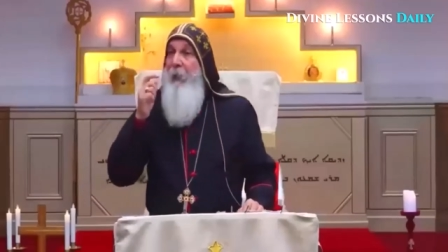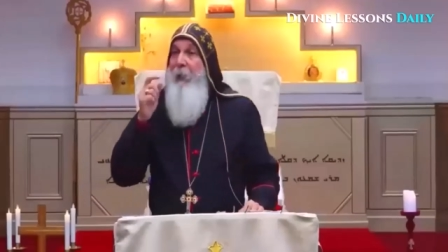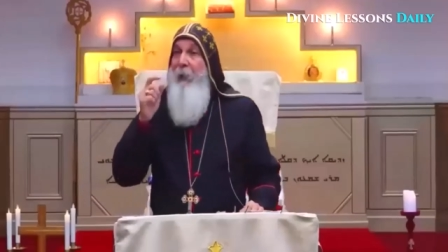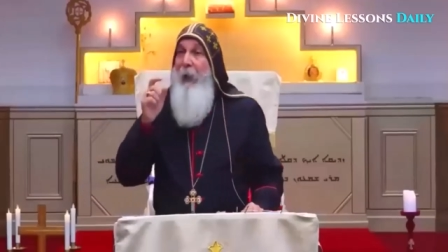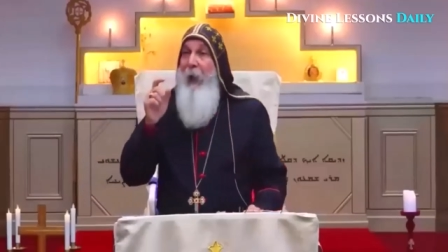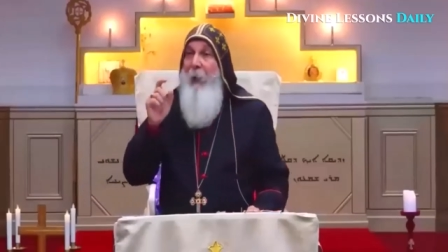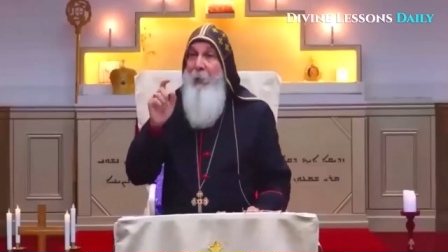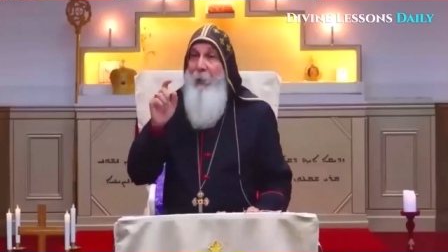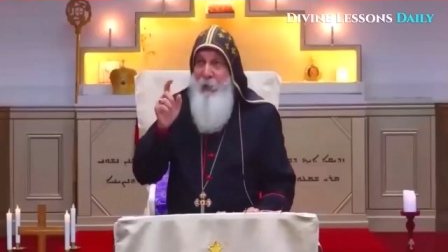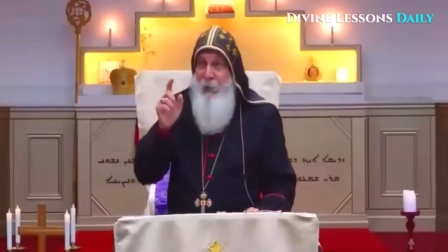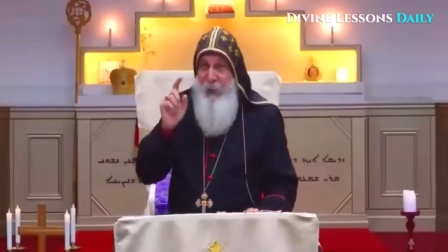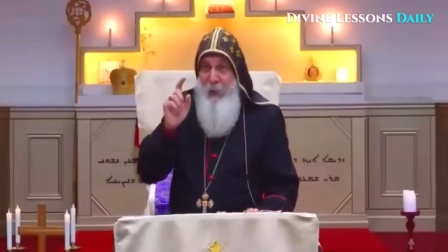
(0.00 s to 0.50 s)

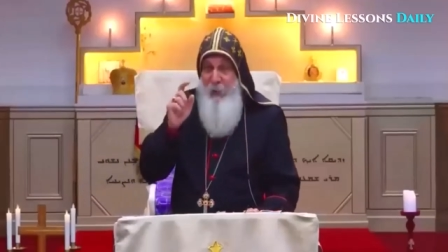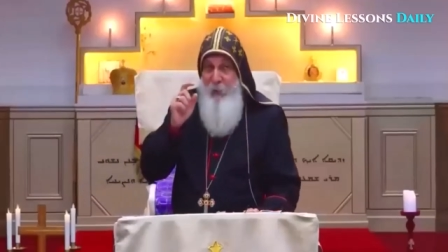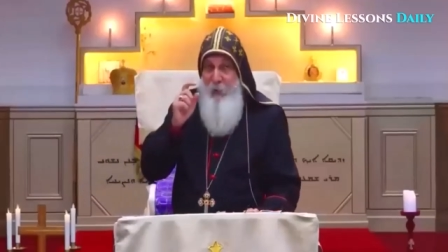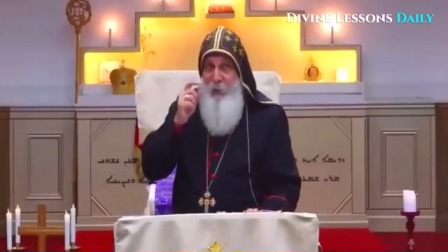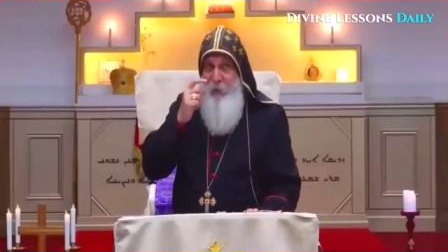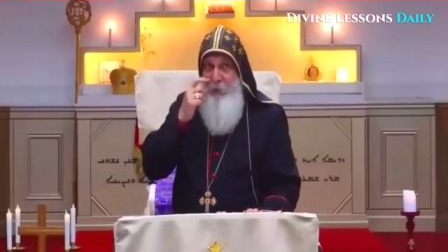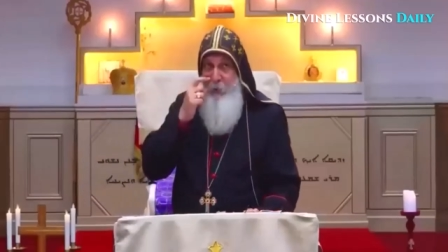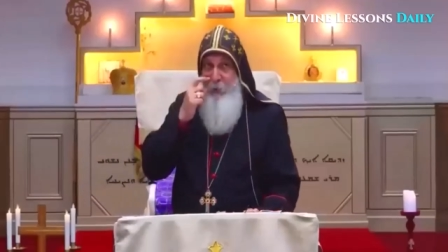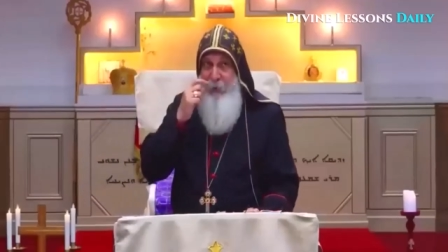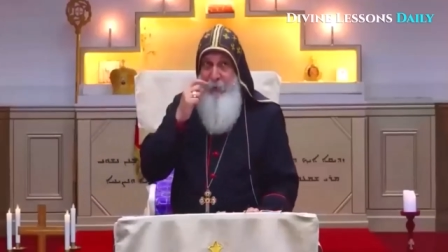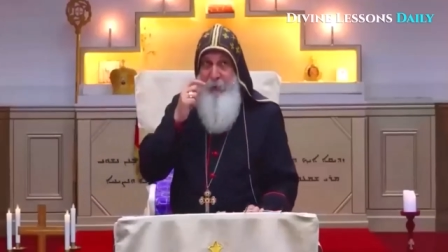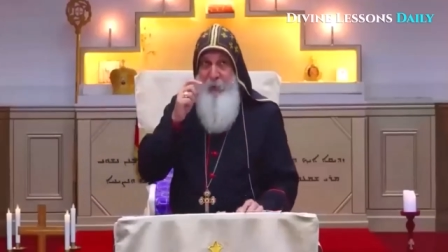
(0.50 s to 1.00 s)
Now, since
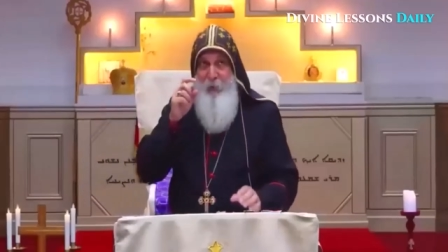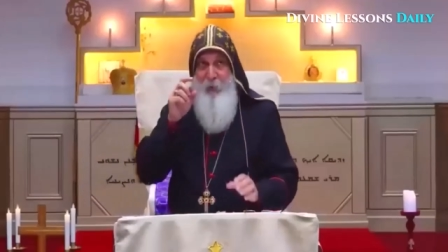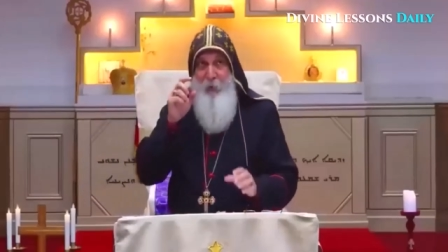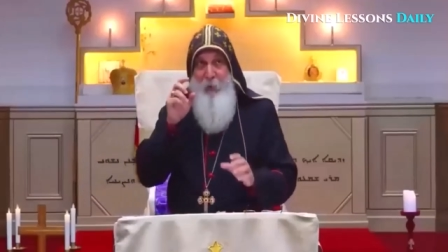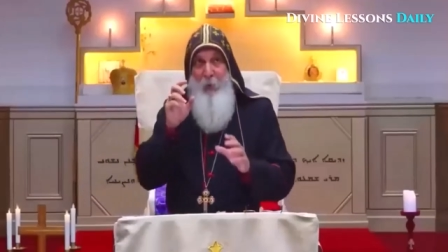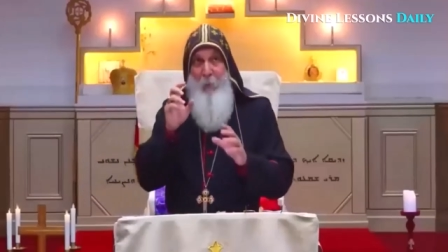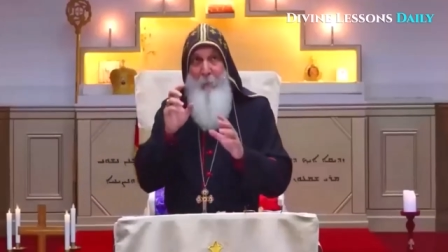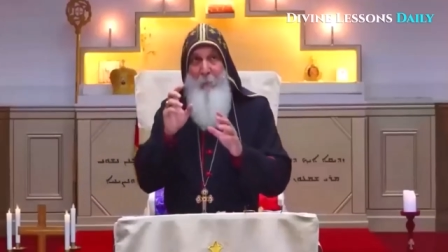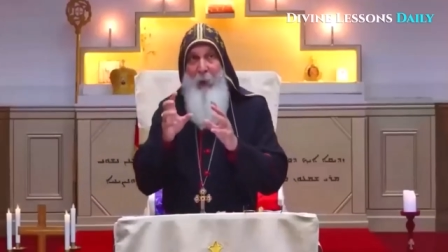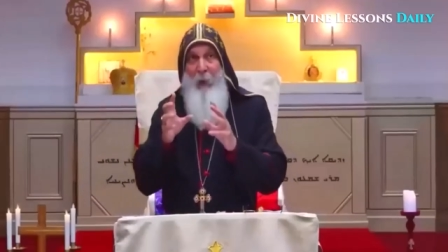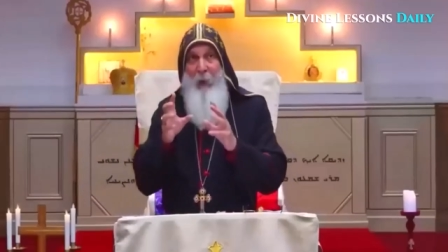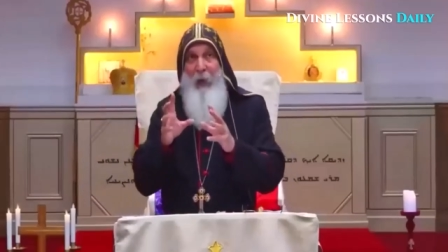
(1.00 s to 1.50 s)
there is
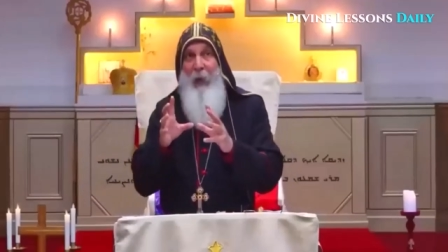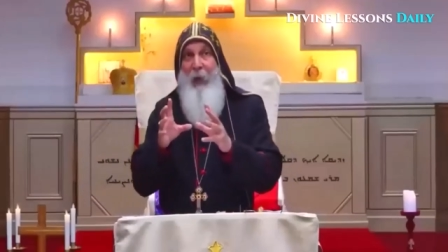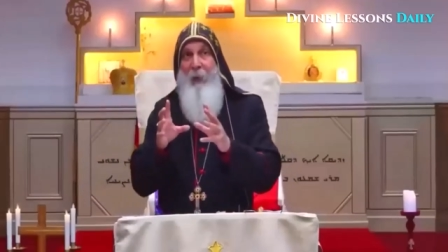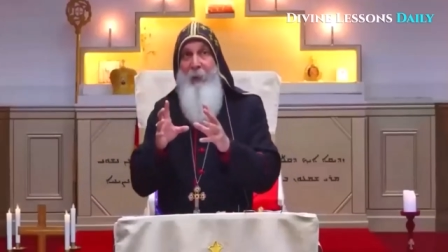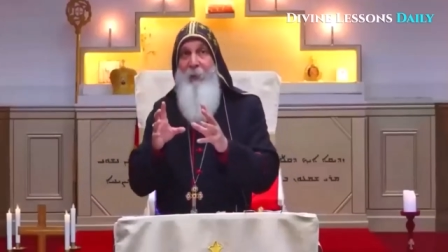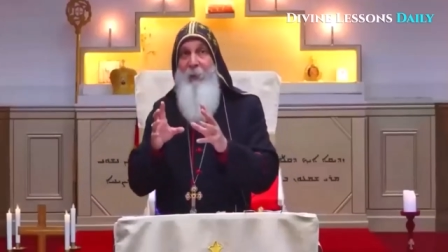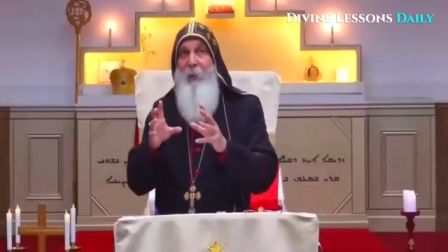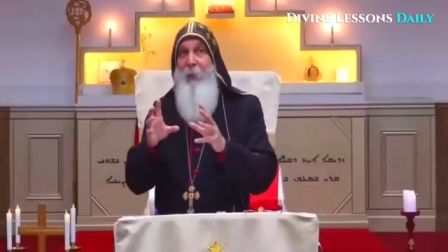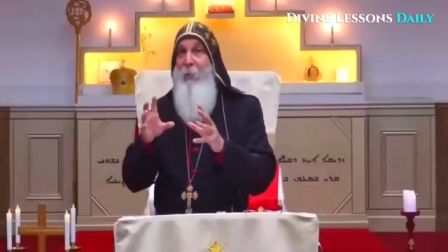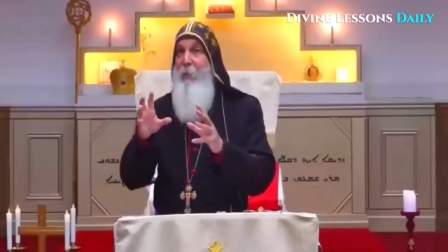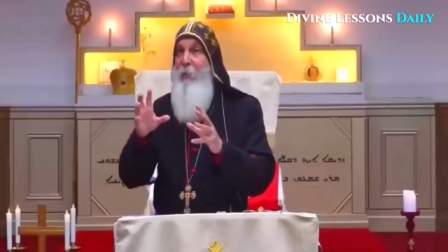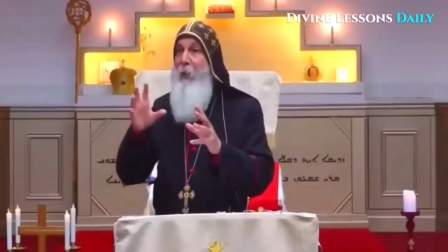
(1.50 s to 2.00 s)
no
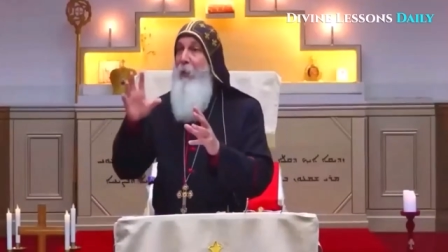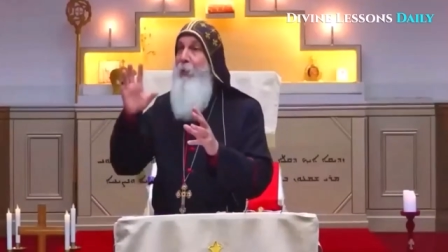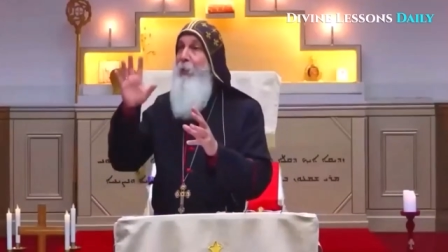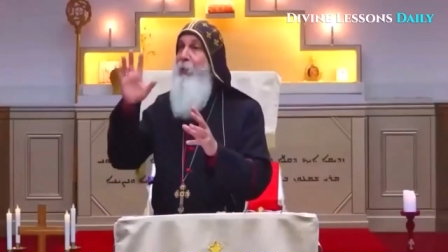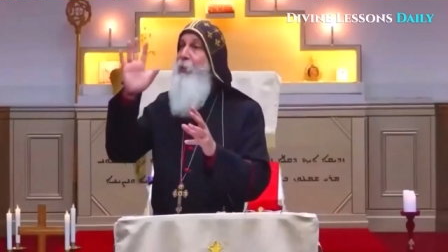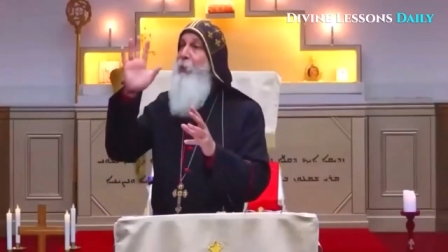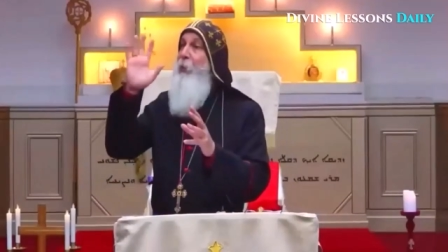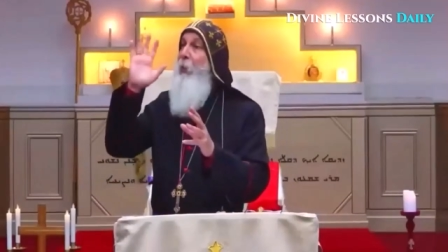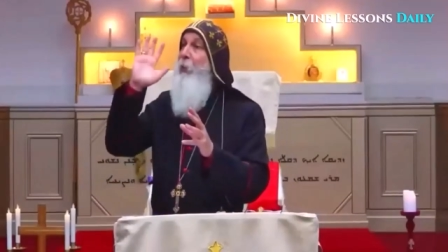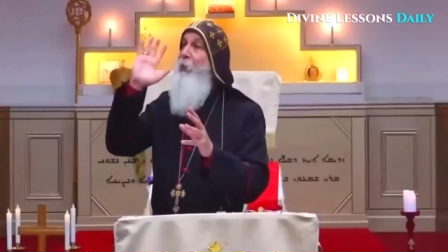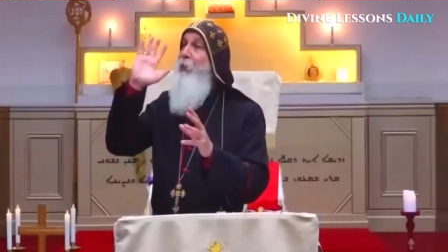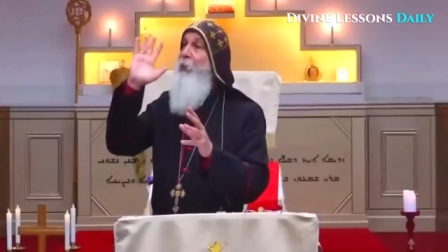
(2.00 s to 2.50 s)
blood, there
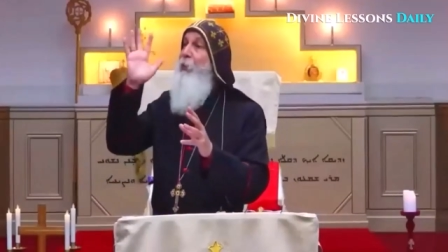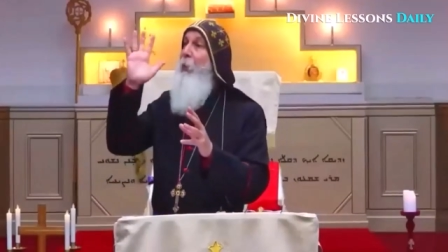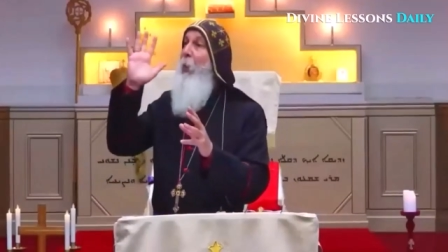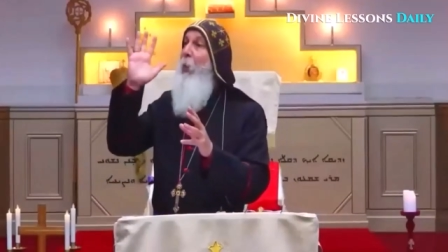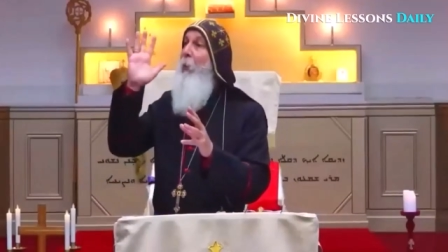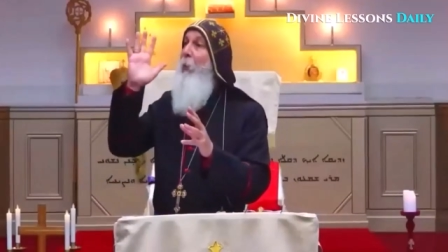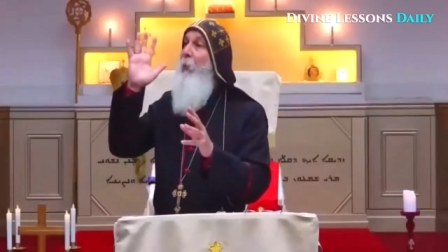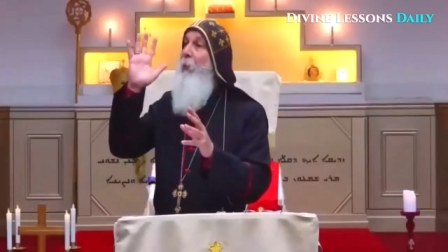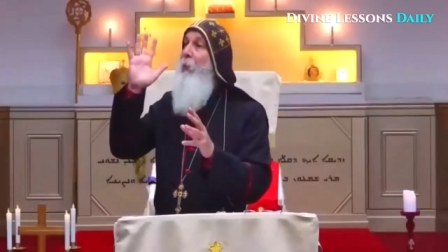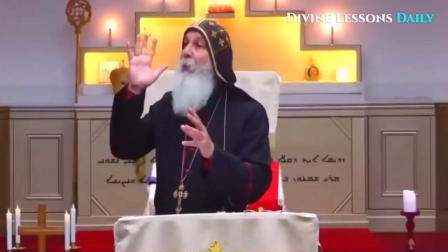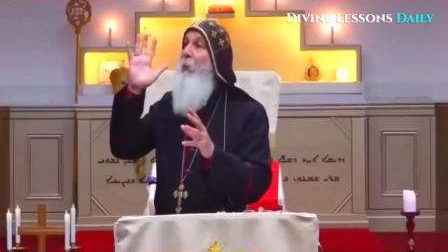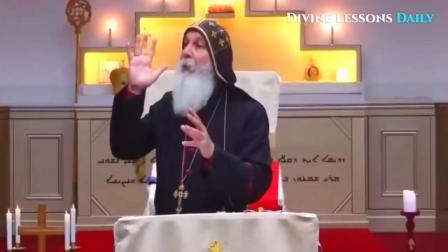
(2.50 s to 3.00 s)
is no
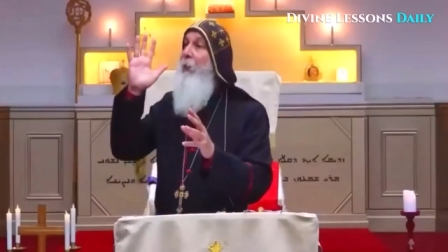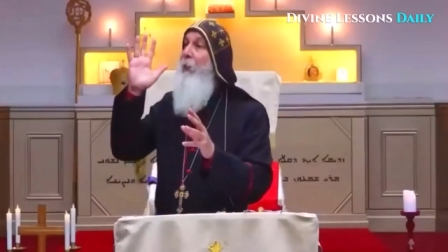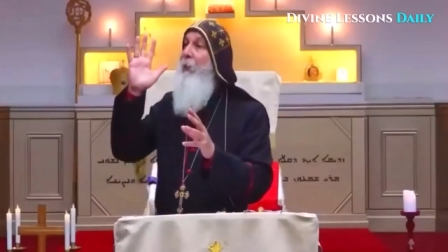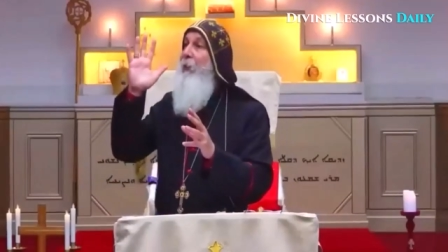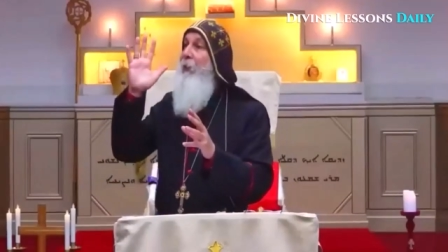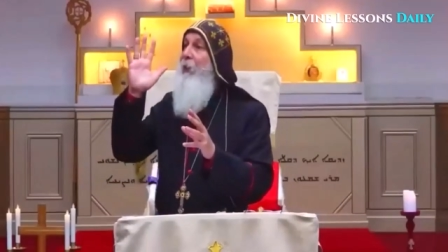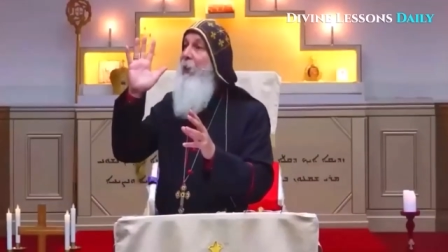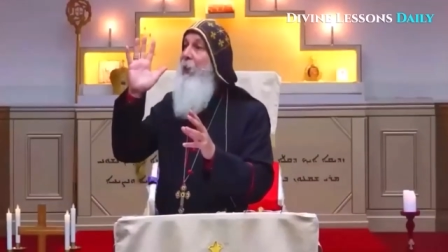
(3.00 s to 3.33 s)
soul,